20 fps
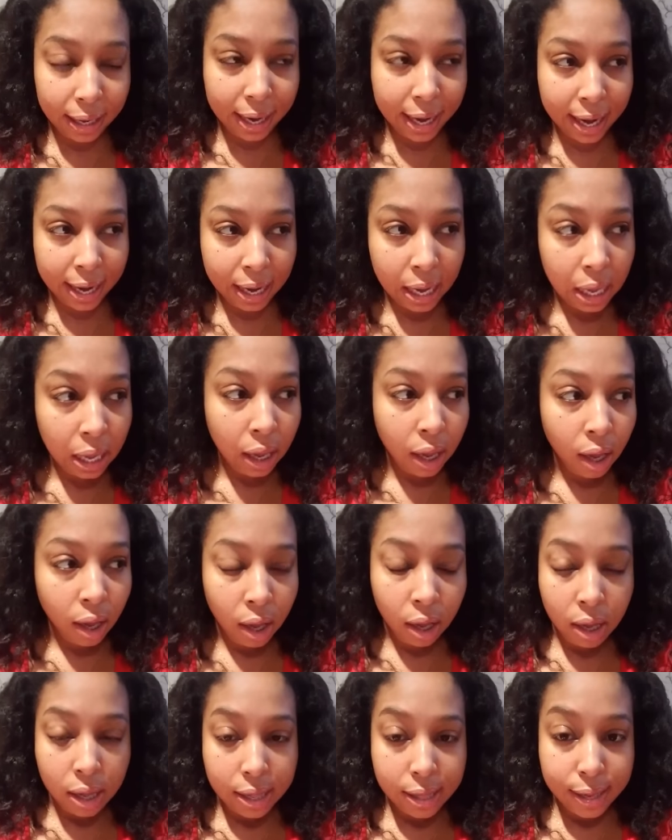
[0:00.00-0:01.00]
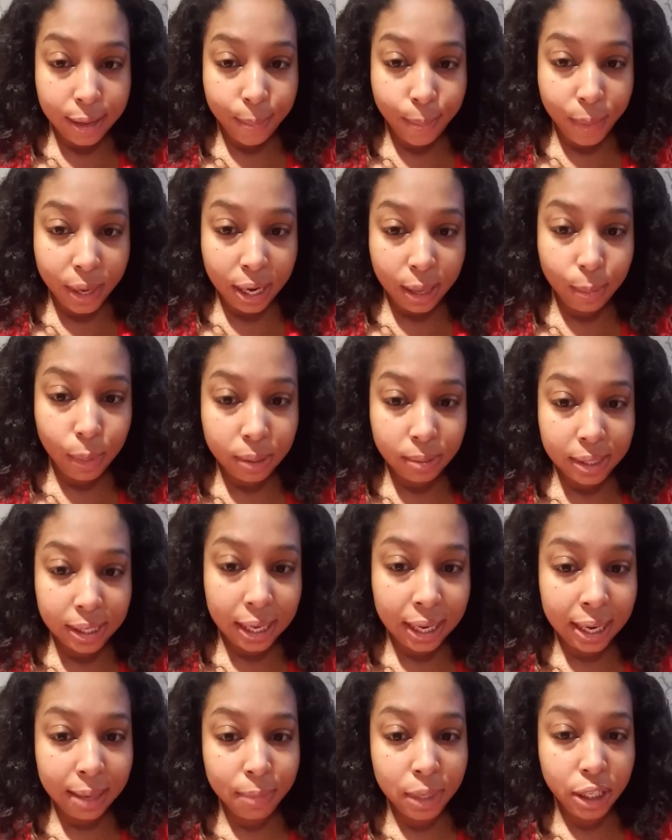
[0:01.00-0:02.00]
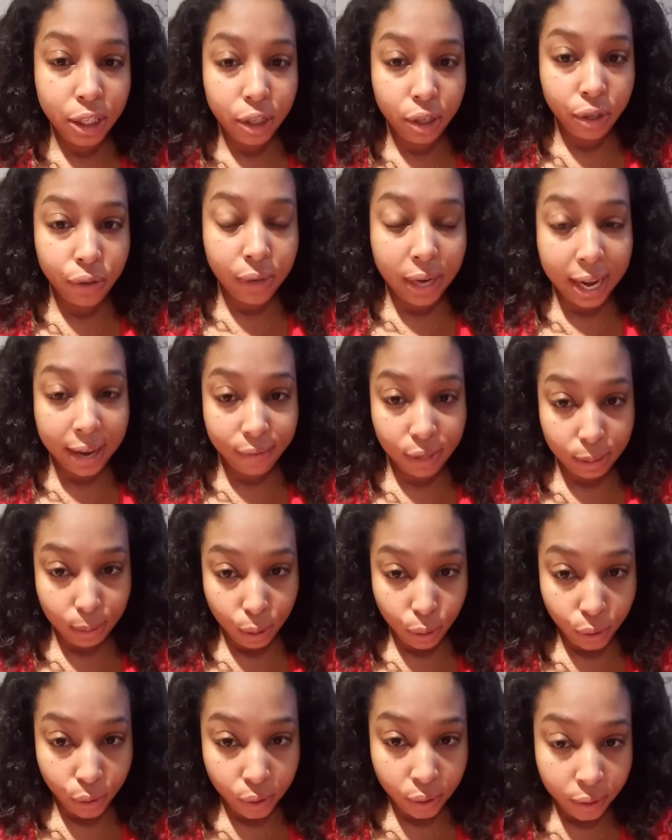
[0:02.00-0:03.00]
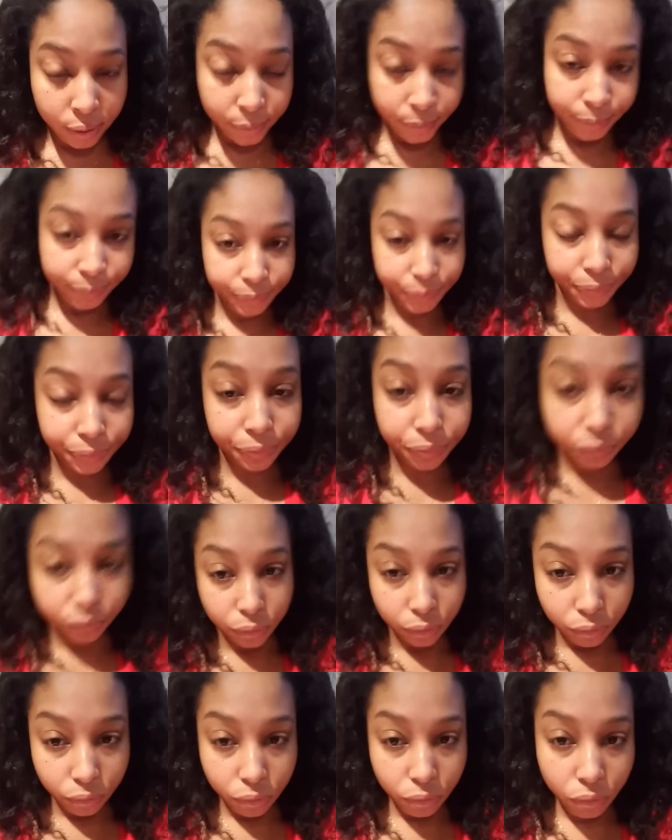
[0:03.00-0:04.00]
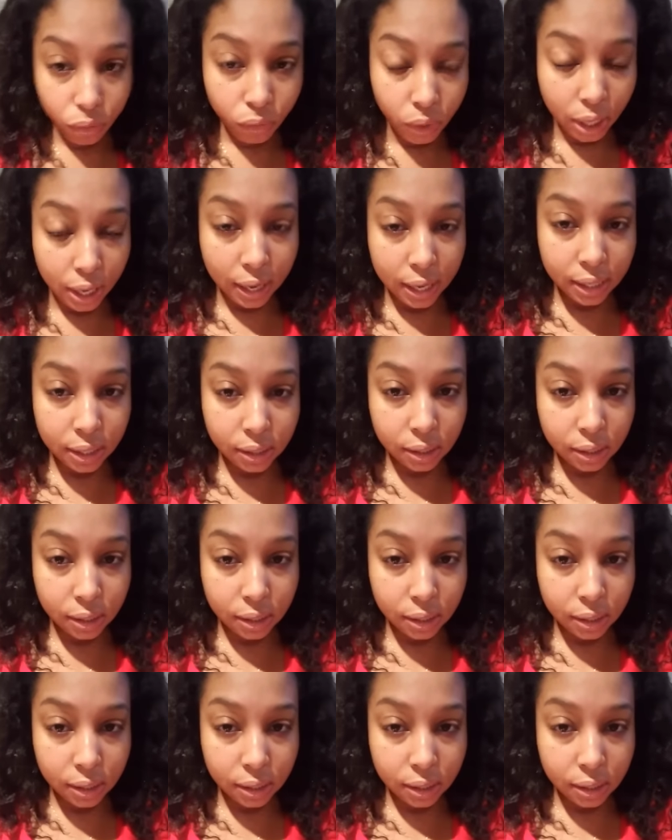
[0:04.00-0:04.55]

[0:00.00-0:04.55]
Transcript: Like, the minimum time the children have to be gone is...